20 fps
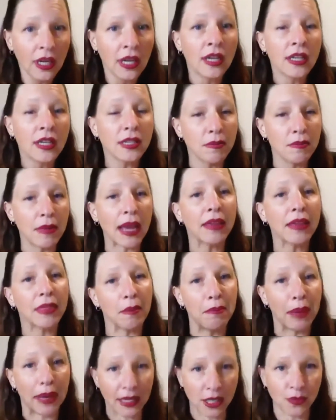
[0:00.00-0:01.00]
to make the
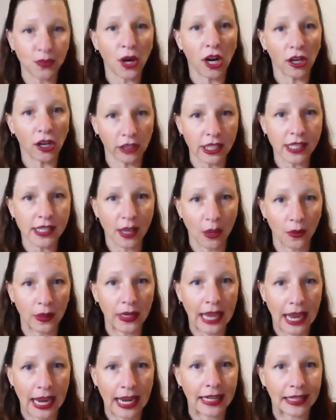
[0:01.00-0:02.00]
best progress that we
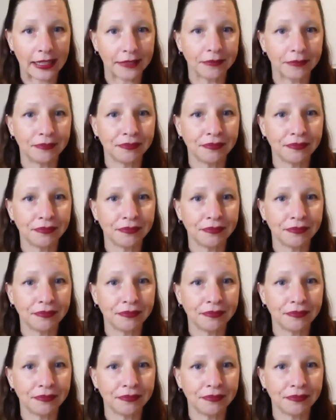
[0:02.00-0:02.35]
can.